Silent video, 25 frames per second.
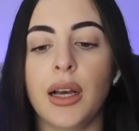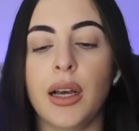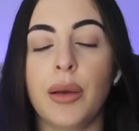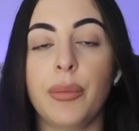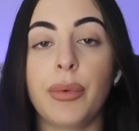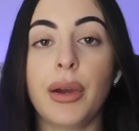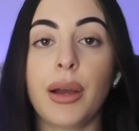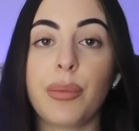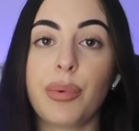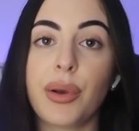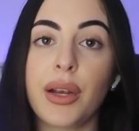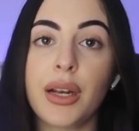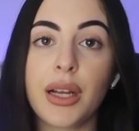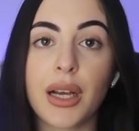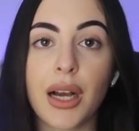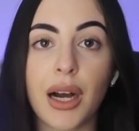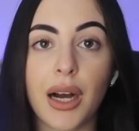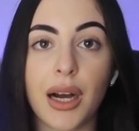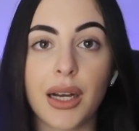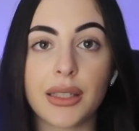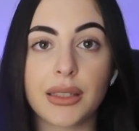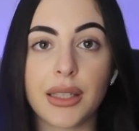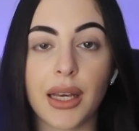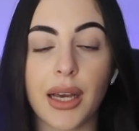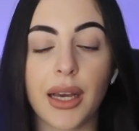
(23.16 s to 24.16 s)
I pray to
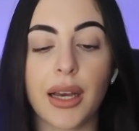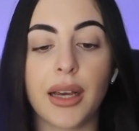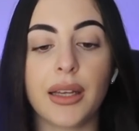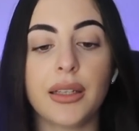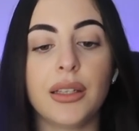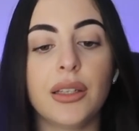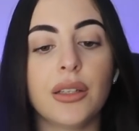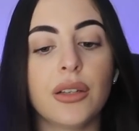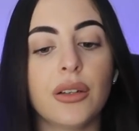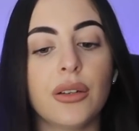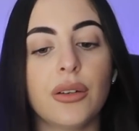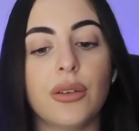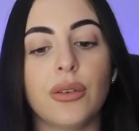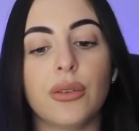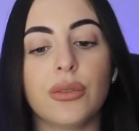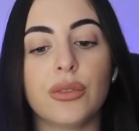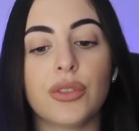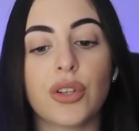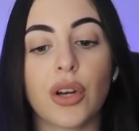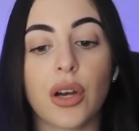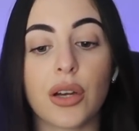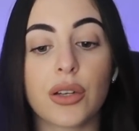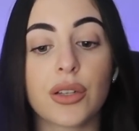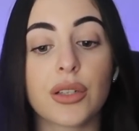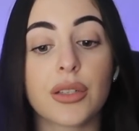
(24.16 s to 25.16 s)
God that, you know,
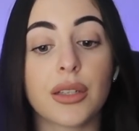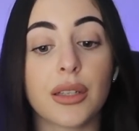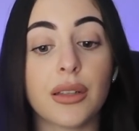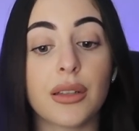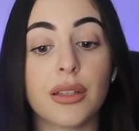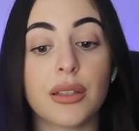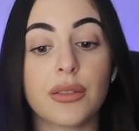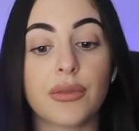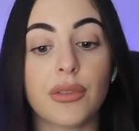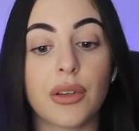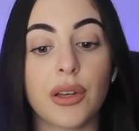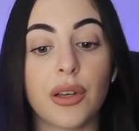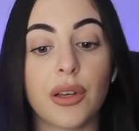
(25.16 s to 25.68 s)
Josh is in this